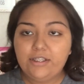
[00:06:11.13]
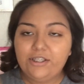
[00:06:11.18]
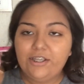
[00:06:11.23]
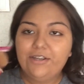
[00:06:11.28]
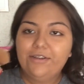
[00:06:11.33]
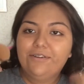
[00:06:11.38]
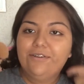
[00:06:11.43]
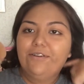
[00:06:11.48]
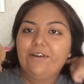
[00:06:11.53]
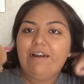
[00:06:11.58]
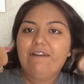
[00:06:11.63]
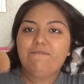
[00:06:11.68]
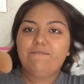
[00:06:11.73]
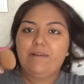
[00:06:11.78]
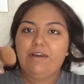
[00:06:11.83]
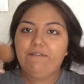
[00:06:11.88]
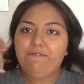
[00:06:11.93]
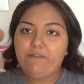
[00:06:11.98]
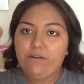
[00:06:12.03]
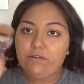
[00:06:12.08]
to grab
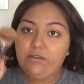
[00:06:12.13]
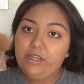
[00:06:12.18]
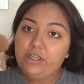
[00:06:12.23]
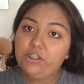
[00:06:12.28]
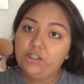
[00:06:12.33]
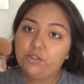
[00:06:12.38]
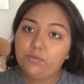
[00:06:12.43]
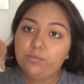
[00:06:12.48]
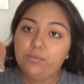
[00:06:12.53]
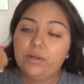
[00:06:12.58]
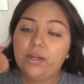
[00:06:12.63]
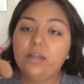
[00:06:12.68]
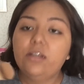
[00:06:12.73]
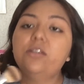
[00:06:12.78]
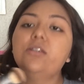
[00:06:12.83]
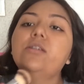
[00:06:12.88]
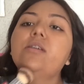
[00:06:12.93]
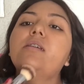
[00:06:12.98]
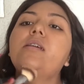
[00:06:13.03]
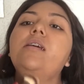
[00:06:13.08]
my foundation brush
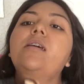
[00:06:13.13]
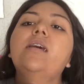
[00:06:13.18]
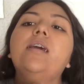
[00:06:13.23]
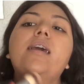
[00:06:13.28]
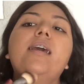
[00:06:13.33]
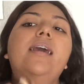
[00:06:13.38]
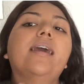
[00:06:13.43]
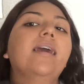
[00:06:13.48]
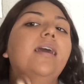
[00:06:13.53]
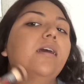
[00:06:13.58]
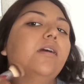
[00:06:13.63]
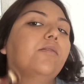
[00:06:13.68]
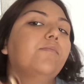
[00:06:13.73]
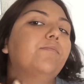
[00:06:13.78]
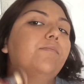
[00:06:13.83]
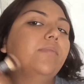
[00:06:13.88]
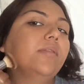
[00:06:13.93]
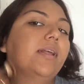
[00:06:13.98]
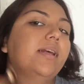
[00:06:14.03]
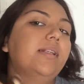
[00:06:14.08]

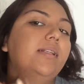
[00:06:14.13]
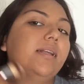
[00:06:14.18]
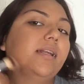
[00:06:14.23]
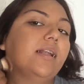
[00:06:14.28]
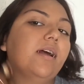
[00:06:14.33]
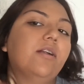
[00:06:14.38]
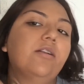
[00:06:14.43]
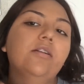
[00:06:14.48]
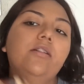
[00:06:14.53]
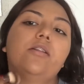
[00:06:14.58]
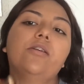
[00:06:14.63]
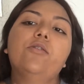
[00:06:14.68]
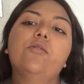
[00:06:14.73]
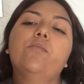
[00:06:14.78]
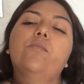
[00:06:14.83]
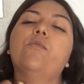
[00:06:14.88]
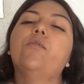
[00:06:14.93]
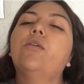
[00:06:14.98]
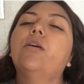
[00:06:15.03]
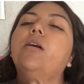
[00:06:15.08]
and blend it out a little
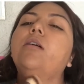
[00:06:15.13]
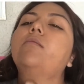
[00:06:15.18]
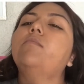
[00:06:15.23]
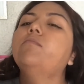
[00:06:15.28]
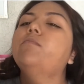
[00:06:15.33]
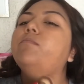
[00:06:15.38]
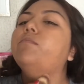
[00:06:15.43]
more,